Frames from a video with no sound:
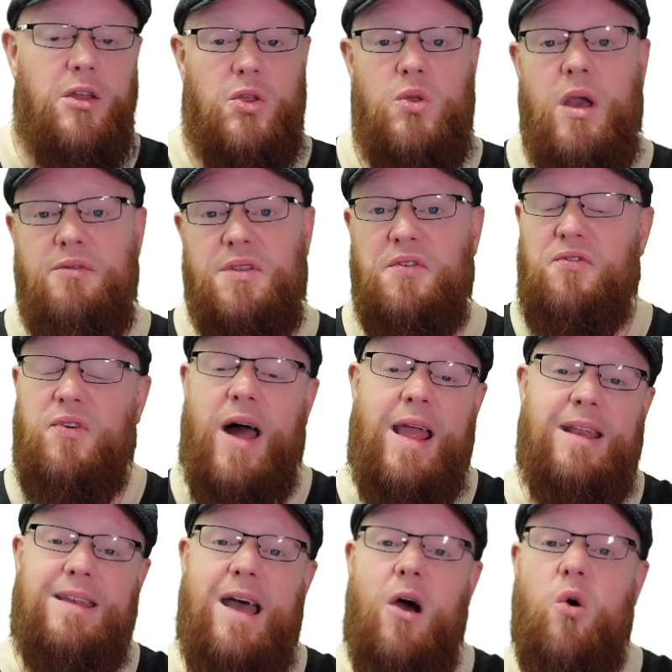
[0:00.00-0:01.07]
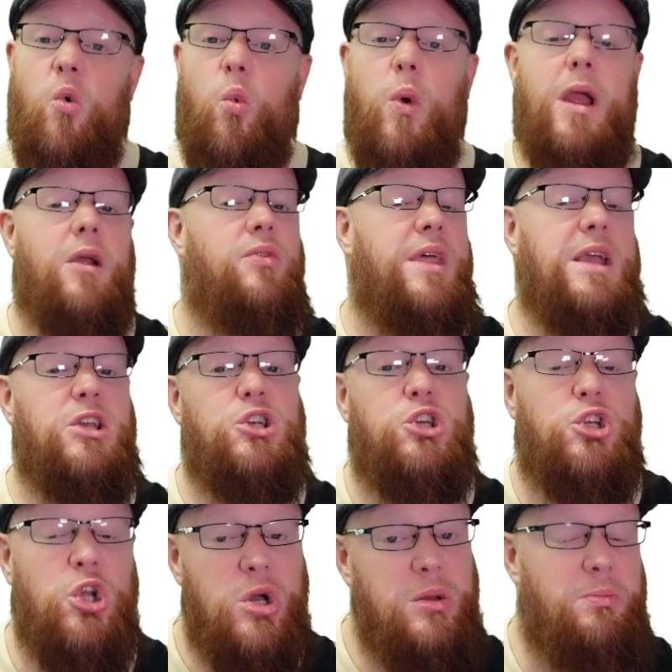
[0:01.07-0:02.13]
you have to find out where they
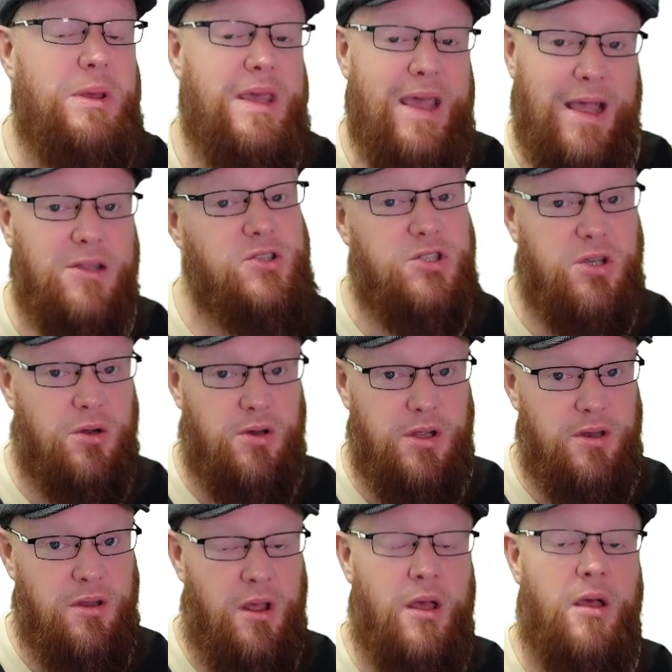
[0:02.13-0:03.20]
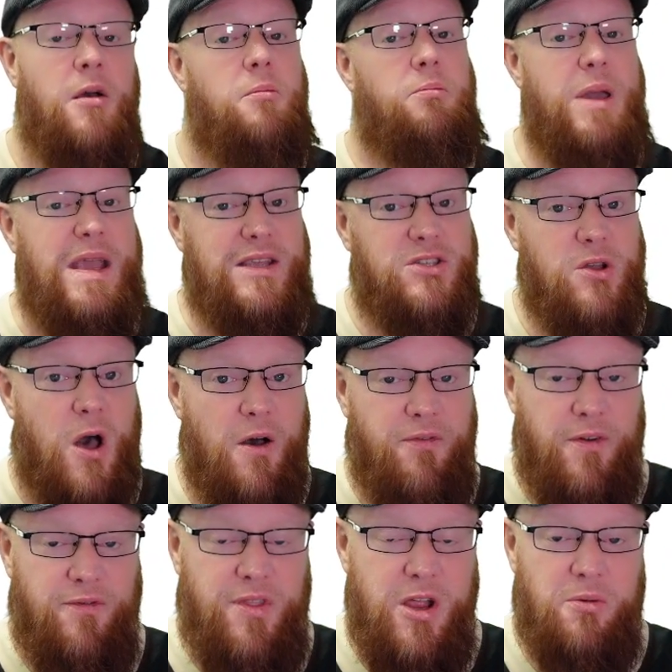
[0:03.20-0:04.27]
should be inserted based off
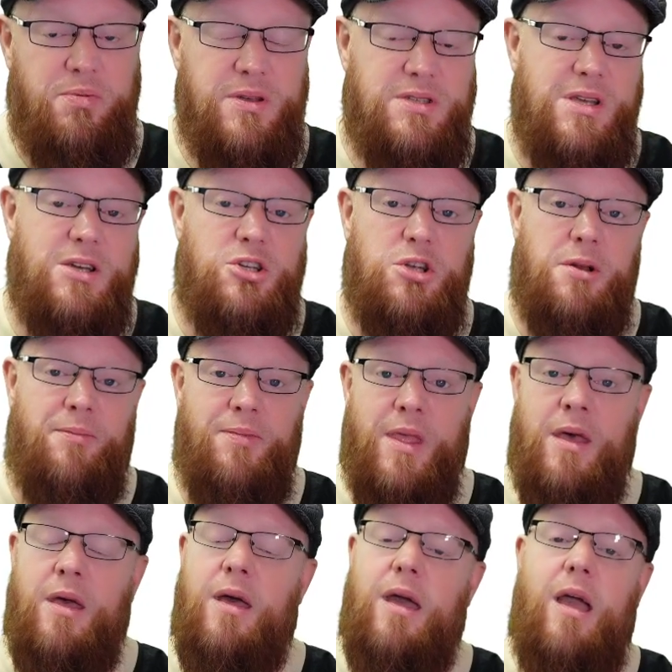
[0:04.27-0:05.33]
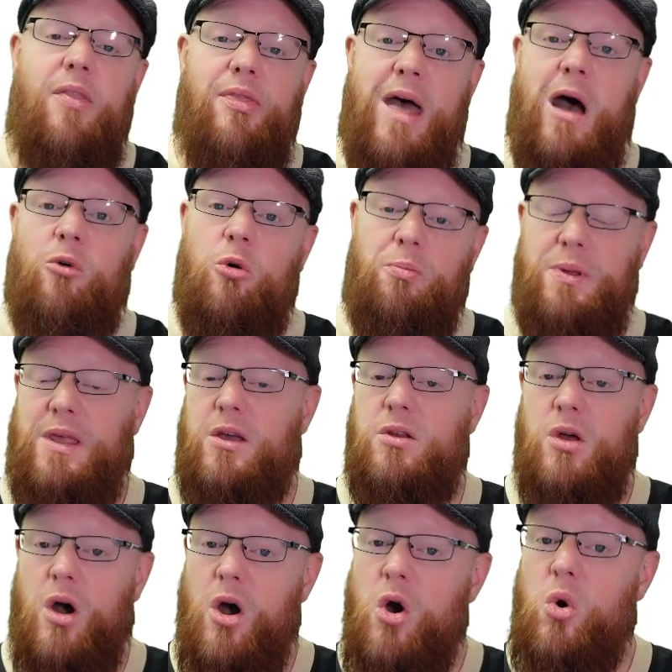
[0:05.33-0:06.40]
of their position, and that will be an
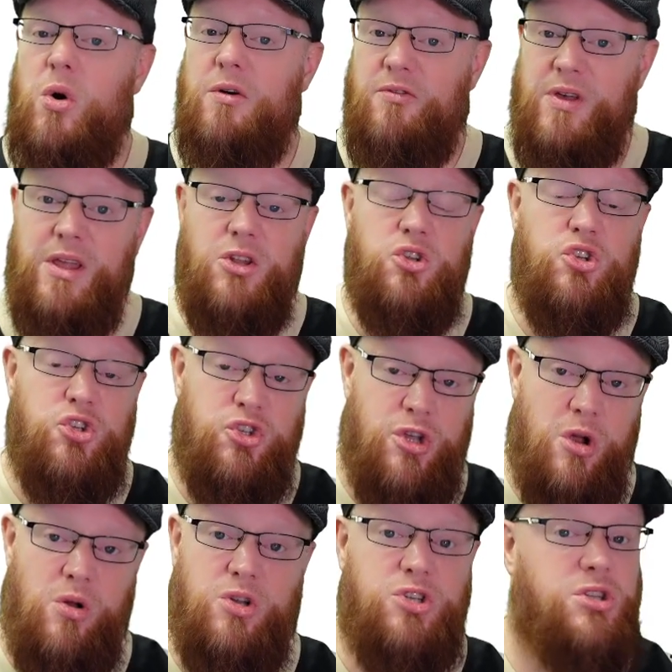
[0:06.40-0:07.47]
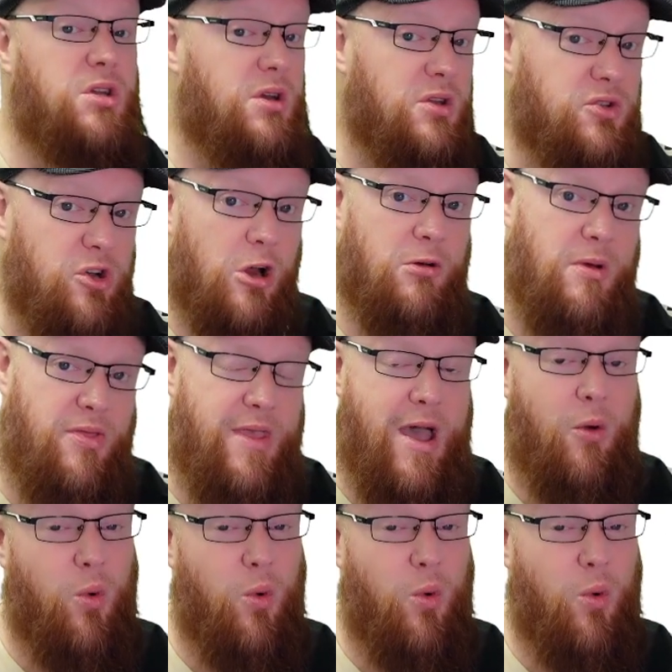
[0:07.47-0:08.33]
O of n search to determine that.